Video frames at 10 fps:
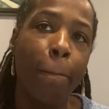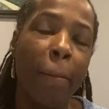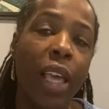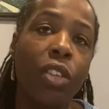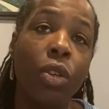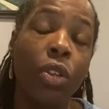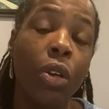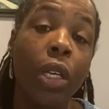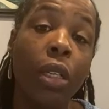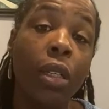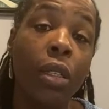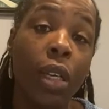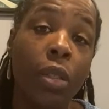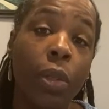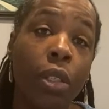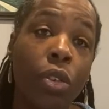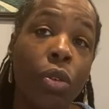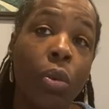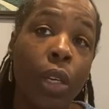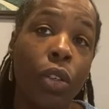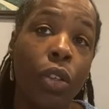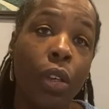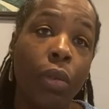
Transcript: And so you're in a desperate situation.